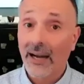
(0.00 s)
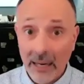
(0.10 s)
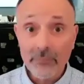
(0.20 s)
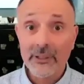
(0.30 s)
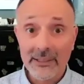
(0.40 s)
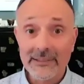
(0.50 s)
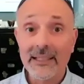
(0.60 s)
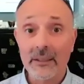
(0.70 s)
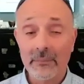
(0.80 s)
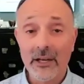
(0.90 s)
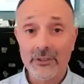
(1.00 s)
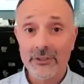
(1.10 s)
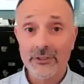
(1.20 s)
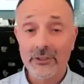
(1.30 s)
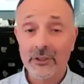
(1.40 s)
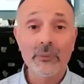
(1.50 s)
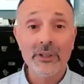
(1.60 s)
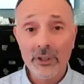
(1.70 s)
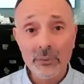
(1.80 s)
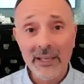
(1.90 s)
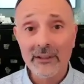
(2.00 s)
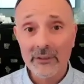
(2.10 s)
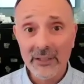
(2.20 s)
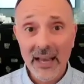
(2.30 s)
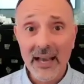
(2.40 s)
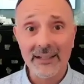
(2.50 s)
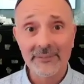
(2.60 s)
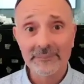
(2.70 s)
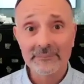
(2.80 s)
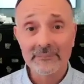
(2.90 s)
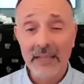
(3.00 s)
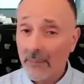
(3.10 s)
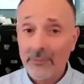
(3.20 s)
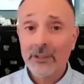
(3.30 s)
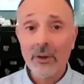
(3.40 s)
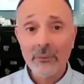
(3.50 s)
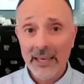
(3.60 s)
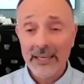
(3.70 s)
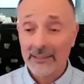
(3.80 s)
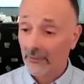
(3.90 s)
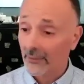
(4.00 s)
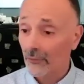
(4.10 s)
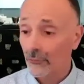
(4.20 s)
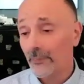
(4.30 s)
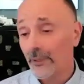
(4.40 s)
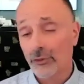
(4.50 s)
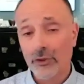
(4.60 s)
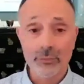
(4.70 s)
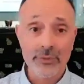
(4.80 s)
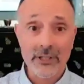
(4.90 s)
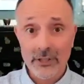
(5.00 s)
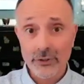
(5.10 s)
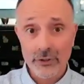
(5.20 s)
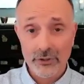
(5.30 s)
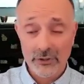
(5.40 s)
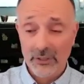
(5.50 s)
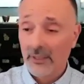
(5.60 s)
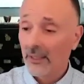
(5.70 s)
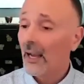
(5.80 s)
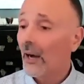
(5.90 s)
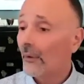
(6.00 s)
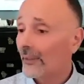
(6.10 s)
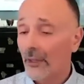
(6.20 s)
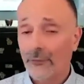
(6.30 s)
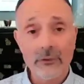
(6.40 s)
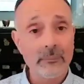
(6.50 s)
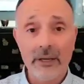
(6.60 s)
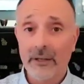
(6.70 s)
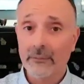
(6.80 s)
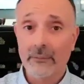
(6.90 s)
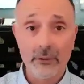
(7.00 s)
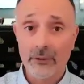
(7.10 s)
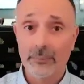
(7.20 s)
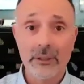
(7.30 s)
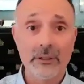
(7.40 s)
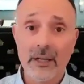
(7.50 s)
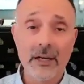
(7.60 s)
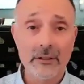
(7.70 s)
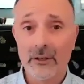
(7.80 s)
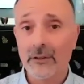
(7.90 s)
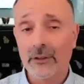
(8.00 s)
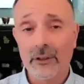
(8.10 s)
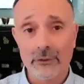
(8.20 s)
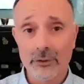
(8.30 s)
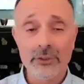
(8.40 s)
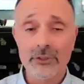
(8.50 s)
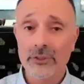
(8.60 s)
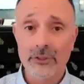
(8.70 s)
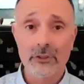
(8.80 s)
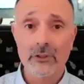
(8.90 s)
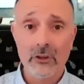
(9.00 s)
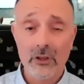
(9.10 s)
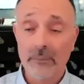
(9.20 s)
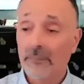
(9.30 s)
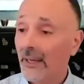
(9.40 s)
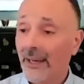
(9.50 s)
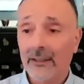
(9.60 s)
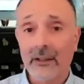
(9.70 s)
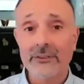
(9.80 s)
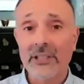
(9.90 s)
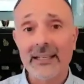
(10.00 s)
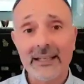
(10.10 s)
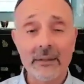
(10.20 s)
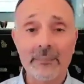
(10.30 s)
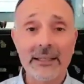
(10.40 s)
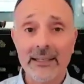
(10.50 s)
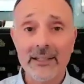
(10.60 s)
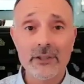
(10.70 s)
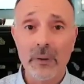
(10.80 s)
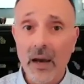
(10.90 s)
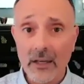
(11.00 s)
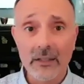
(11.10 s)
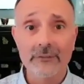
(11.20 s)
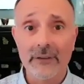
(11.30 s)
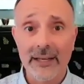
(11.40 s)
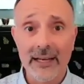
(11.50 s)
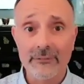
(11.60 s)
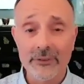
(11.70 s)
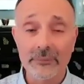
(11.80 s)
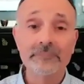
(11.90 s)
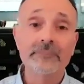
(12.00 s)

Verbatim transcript: I'm going to take amoxicillin, whether you like it or not. I'm going to go get it. I'll get it from my general practitioner. I'll get it from my, my orthopedic doctor. I'll, I'll twist his or her arm. Heck, I'll take it out of my kid's bottle if I have to.